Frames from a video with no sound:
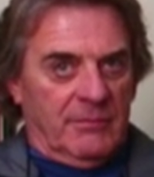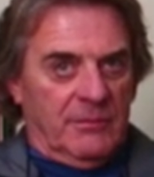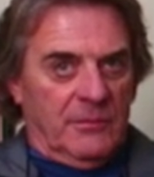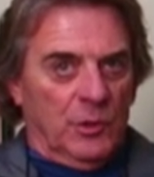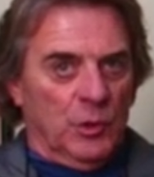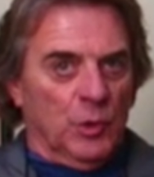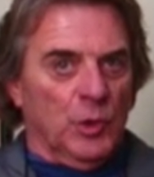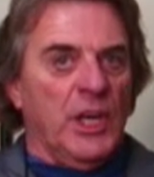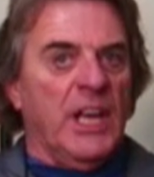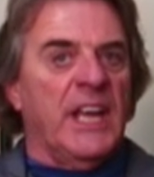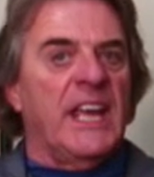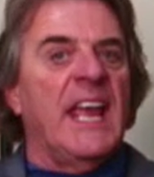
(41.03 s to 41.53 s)

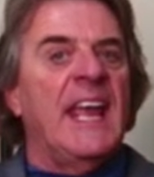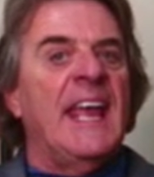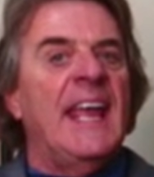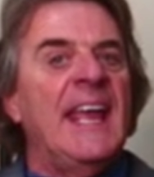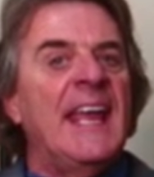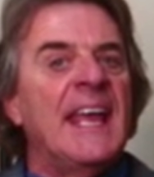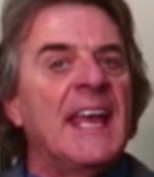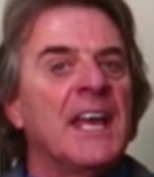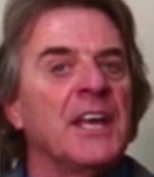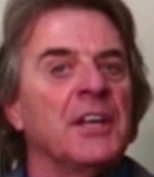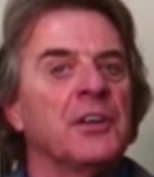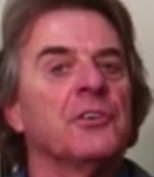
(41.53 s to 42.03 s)
You
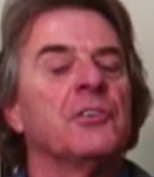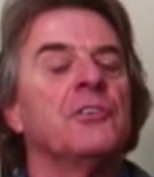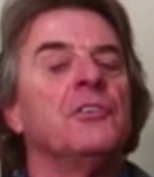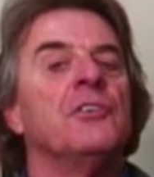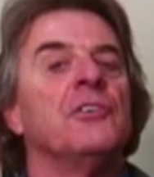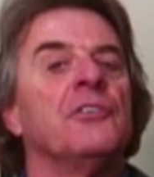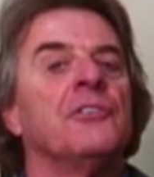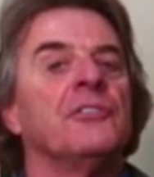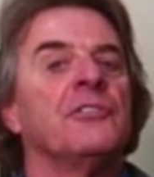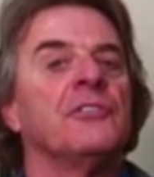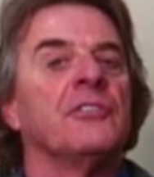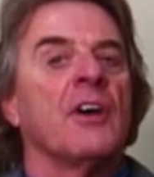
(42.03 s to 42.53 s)
can't
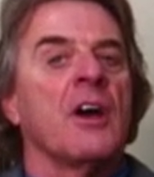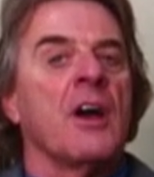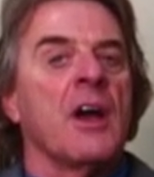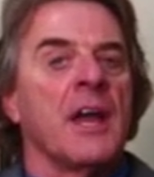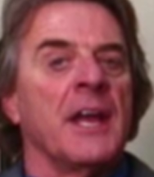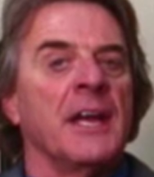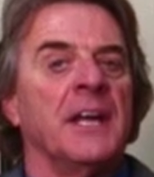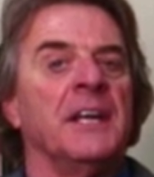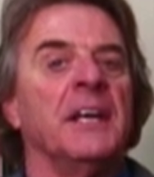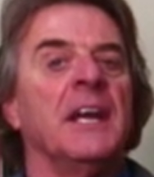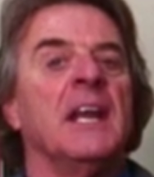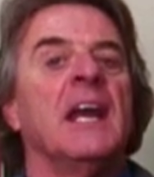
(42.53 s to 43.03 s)

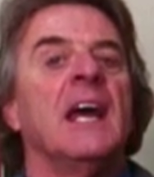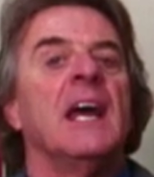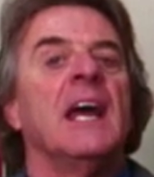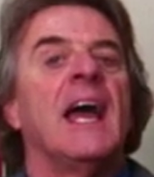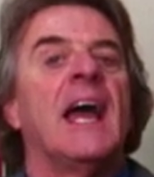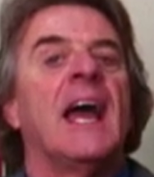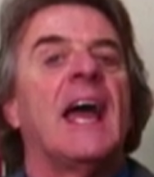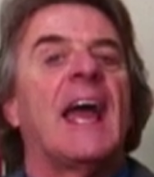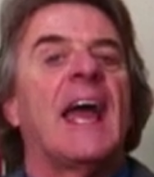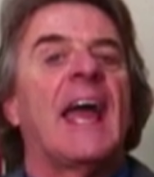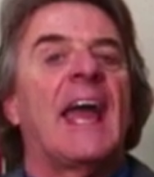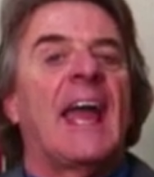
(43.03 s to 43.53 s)
design
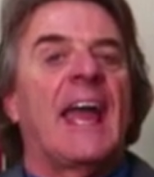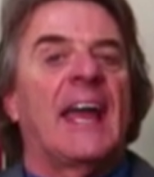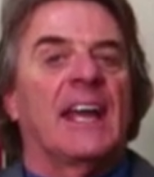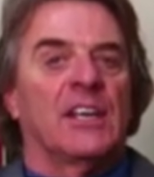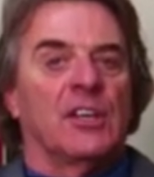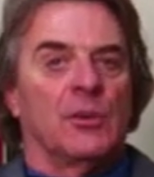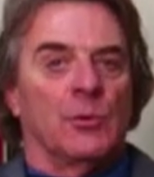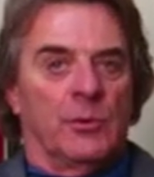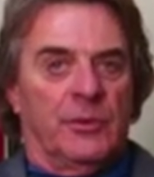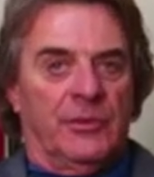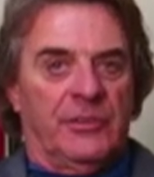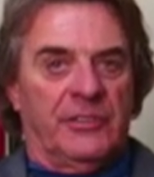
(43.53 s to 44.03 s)

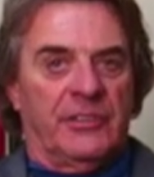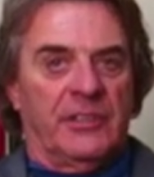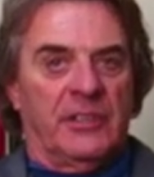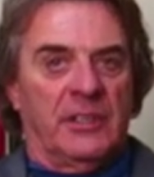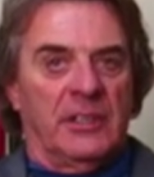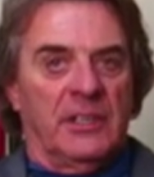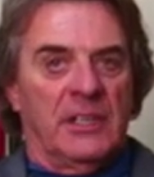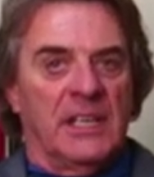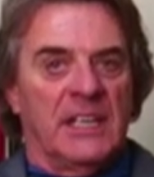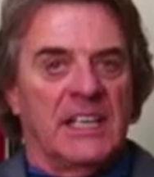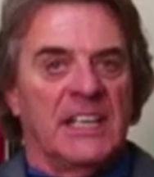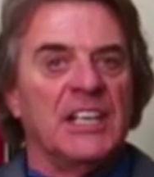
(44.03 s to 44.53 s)

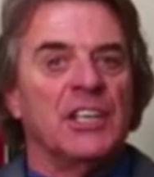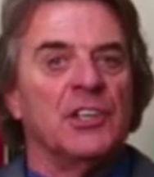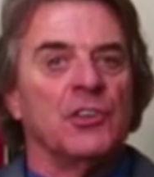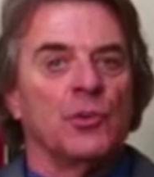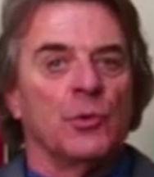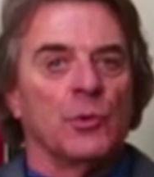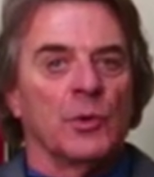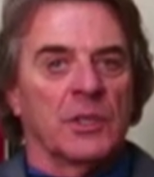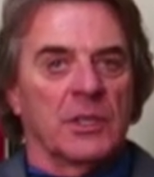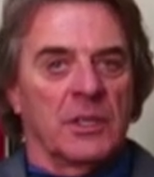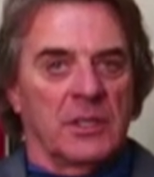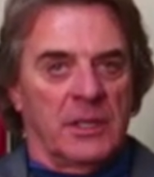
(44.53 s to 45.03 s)
accuracy
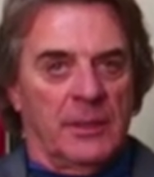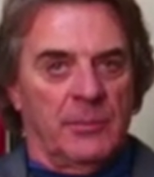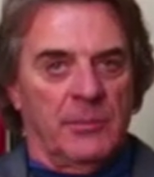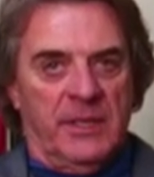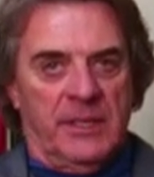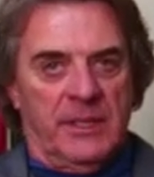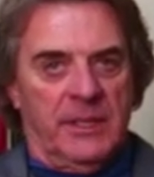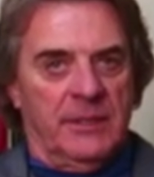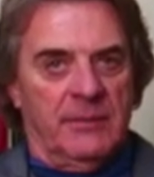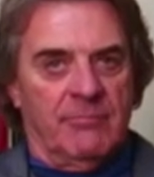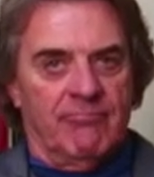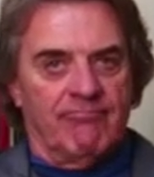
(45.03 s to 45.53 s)
into a club
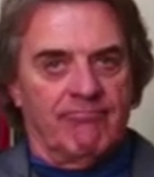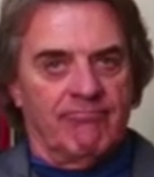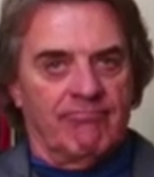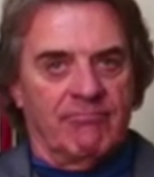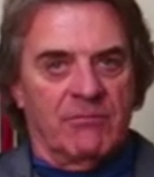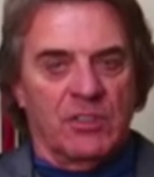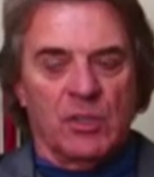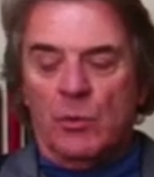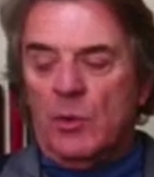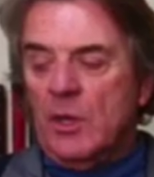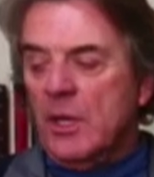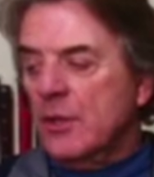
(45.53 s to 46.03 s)
head.
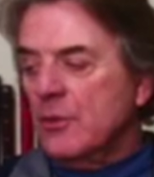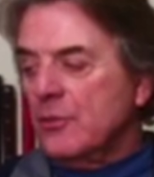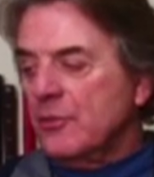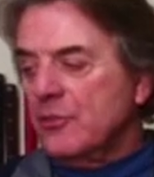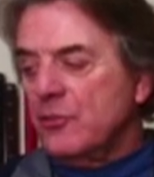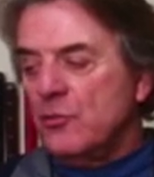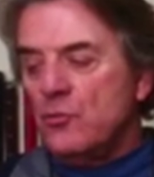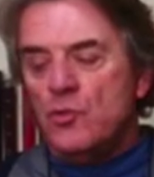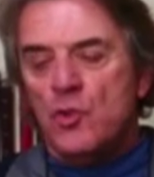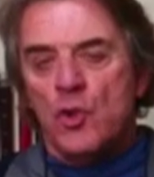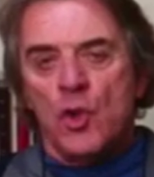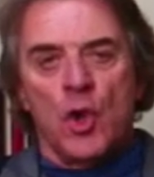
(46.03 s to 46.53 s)
There
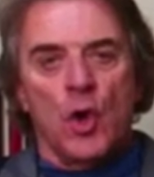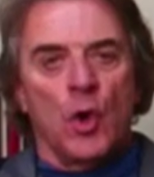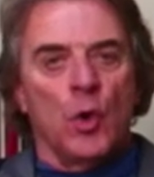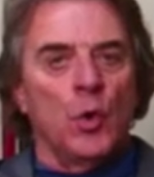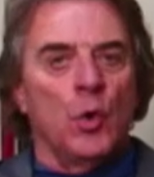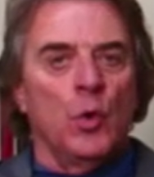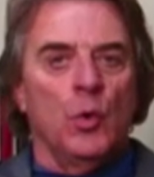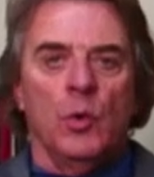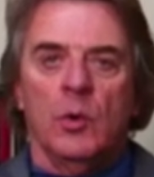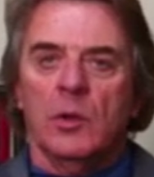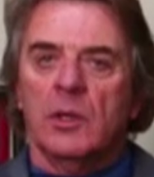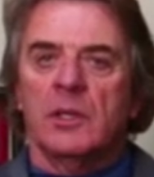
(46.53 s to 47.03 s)
is
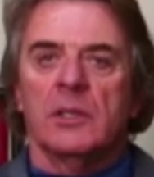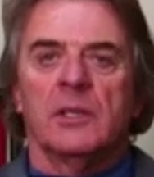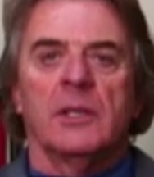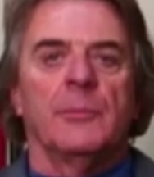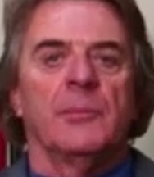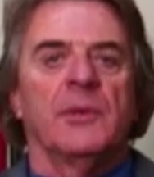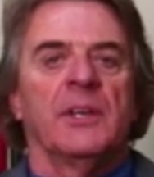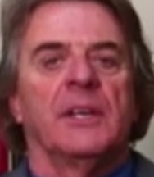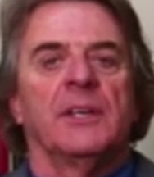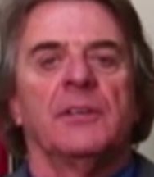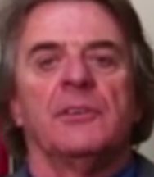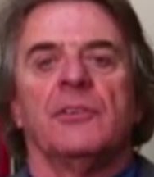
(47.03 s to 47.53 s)
no
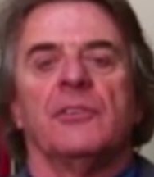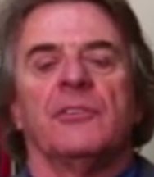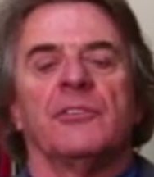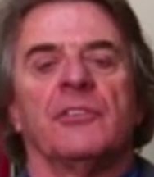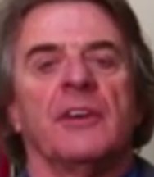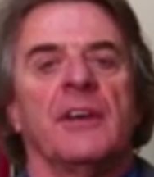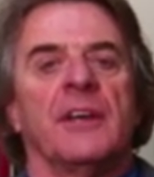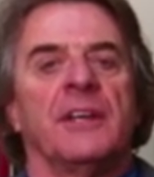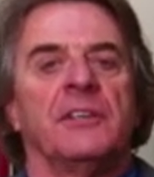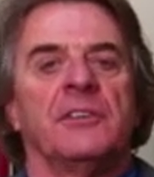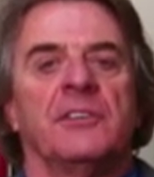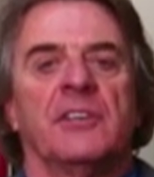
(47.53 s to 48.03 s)
club head
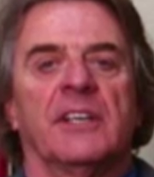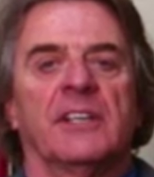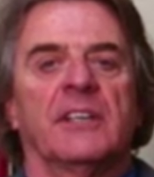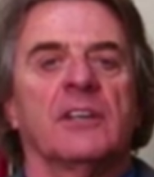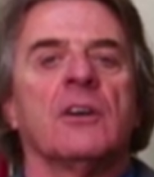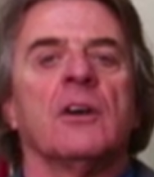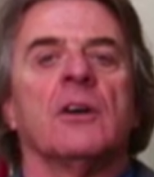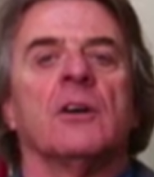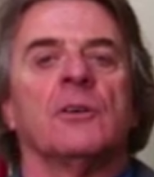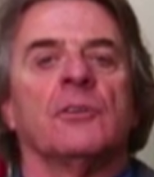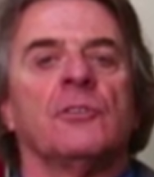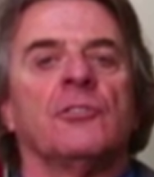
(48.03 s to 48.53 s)
design
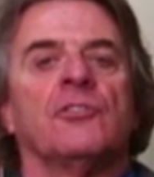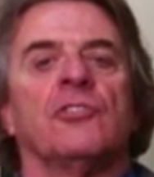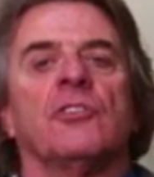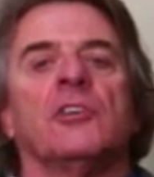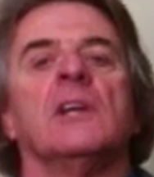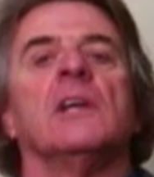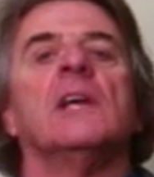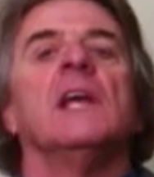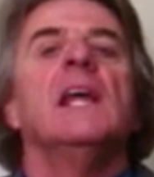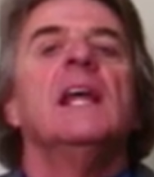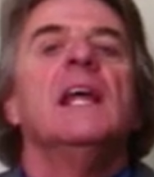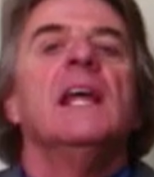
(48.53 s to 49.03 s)

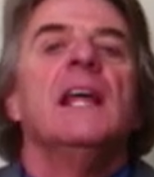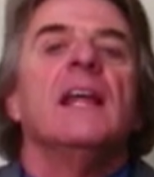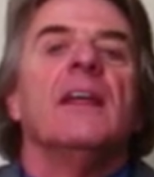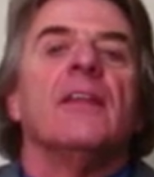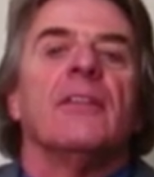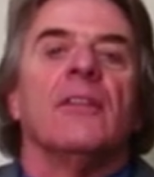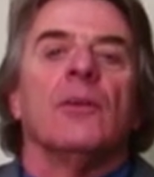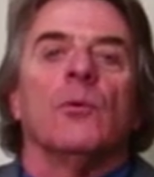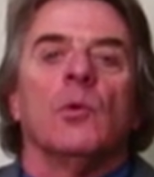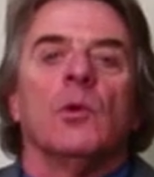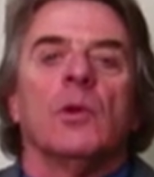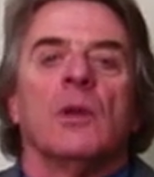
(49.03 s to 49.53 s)
technology
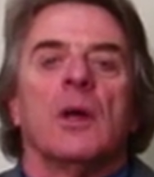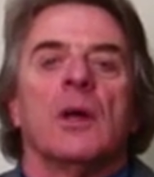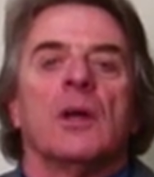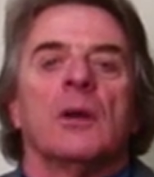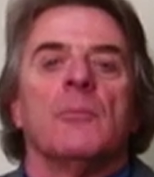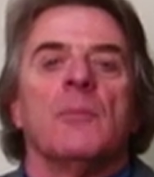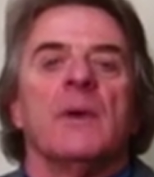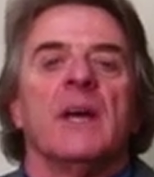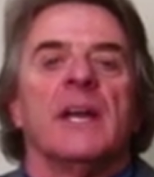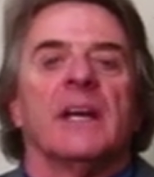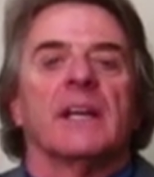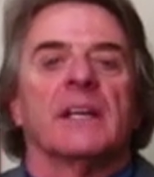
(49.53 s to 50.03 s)
that will
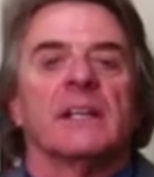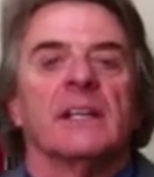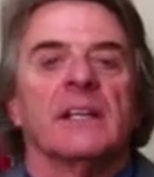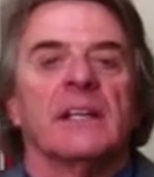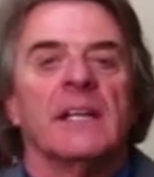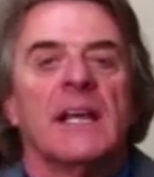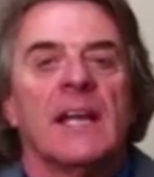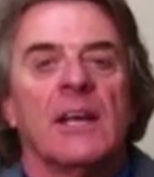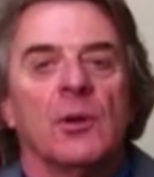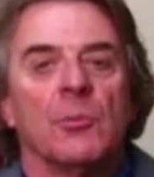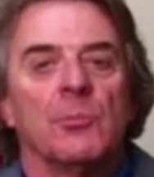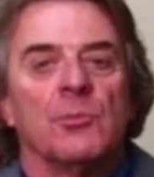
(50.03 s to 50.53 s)
automatically
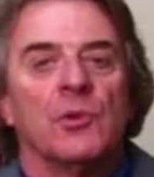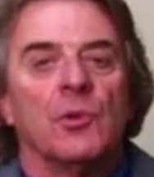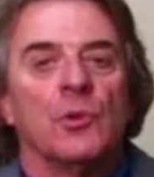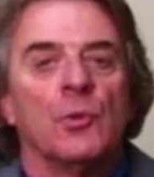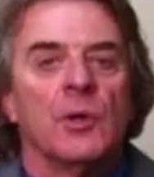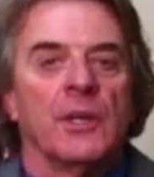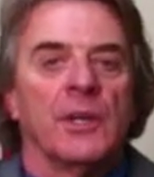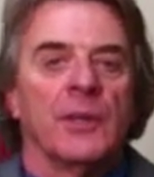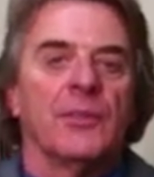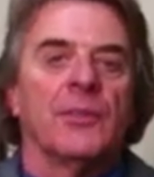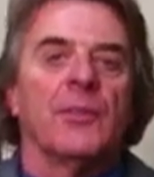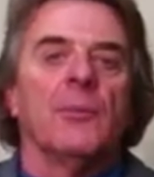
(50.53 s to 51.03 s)
help you
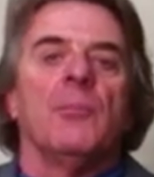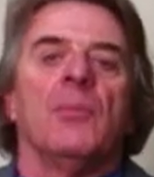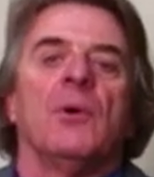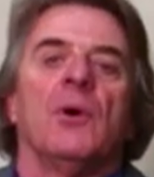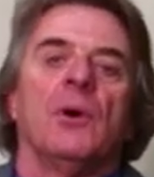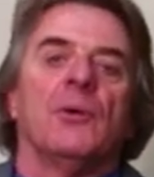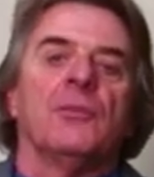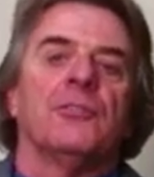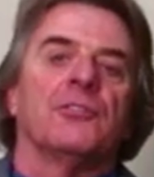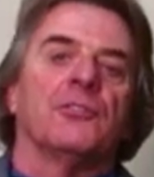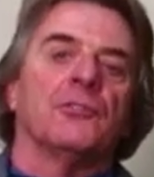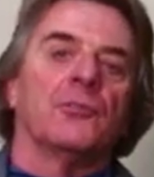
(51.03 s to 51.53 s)
hit the
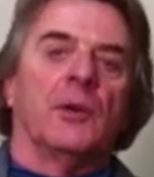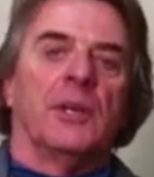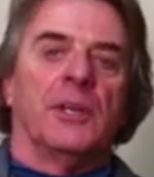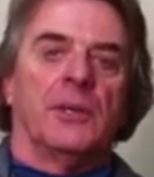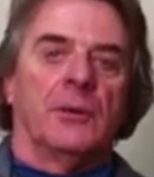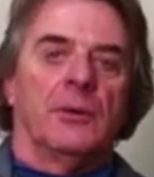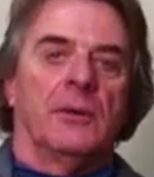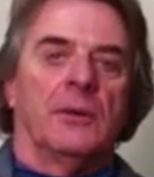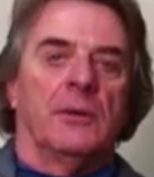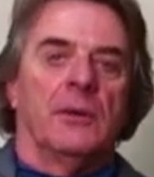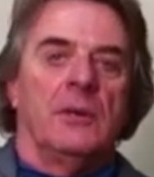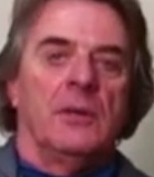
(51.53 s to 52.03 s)
ball
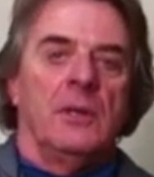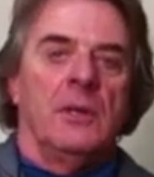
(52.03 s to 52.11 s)
straighter.